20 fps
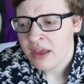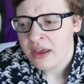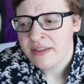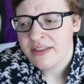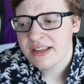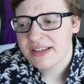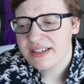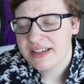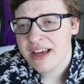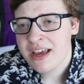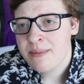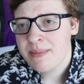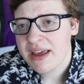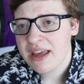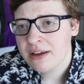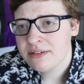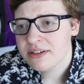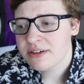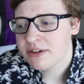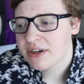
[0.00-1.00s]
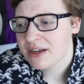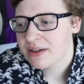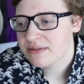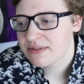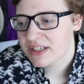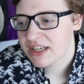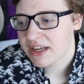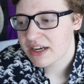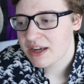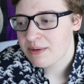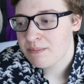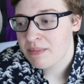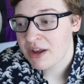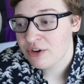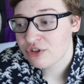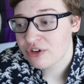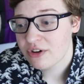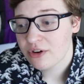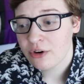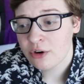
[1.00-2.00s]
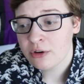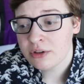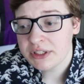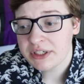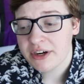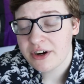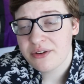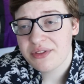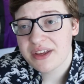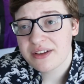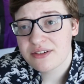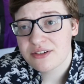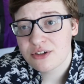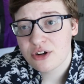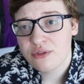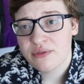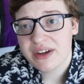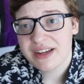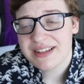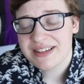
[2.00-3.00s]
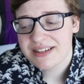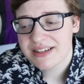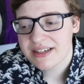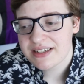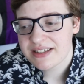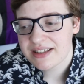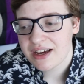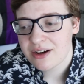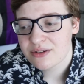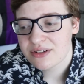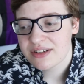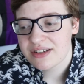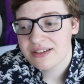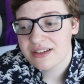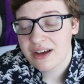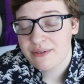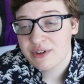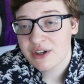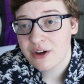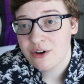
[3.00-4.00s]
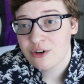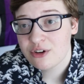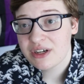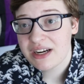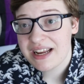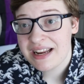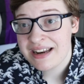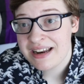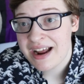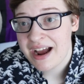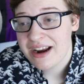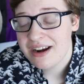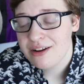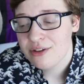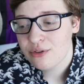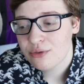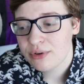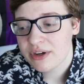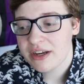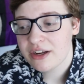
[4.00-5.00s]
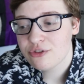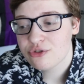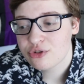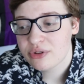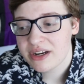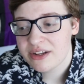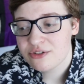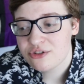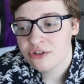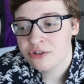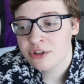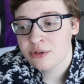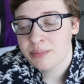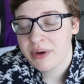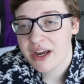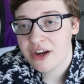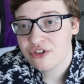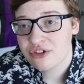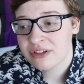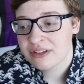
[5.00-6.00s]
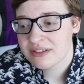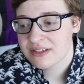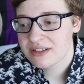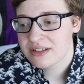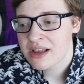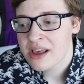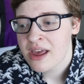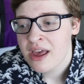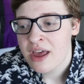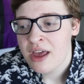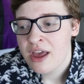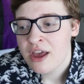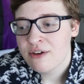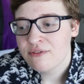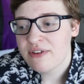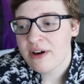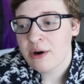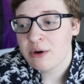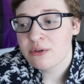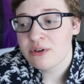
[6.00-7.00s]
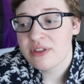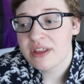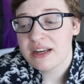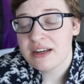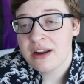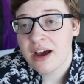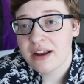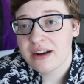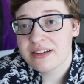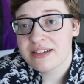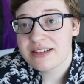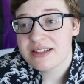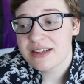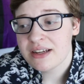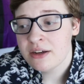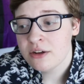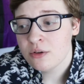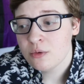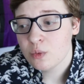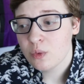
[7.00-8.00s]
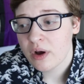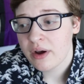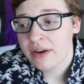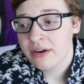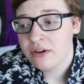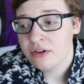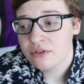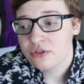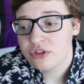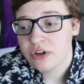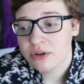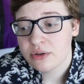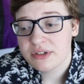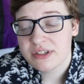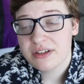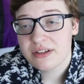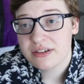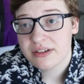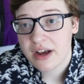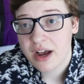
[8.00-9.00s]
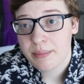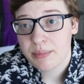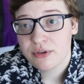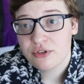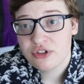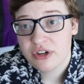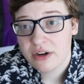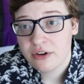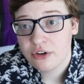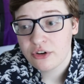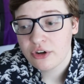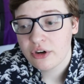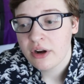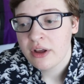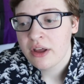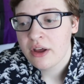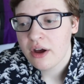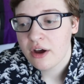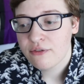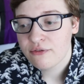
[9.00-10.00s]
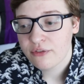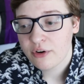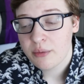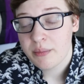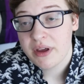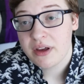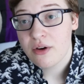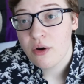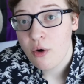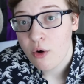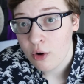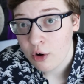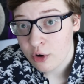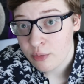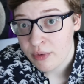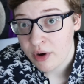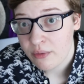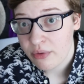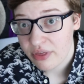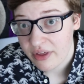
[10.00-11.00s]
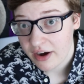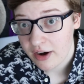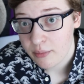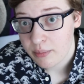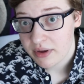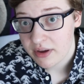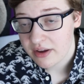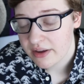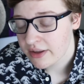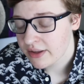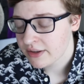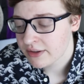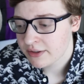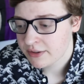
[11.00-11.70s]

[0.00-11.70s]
The same Amsterdam study mentioned earlier that surveyed 6,793 transgender patients found that not a single one chose to stop gender-affirming hormone therapy.